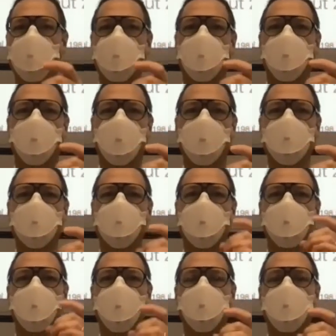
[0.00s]
Okay, so I
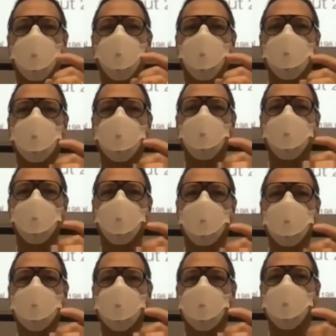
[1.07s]
take my resolution
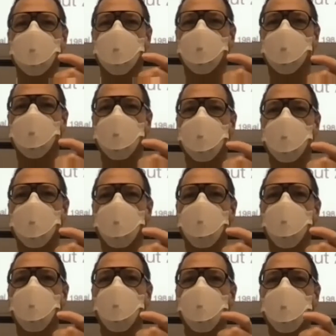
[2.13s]
disk and I
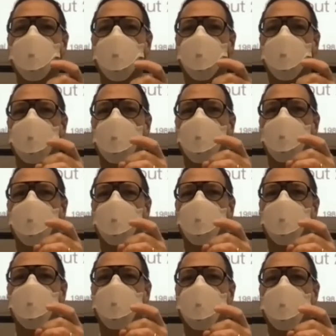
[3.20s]
move it around
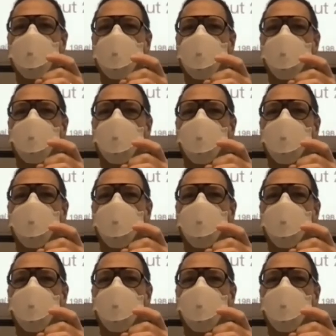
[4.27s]
to the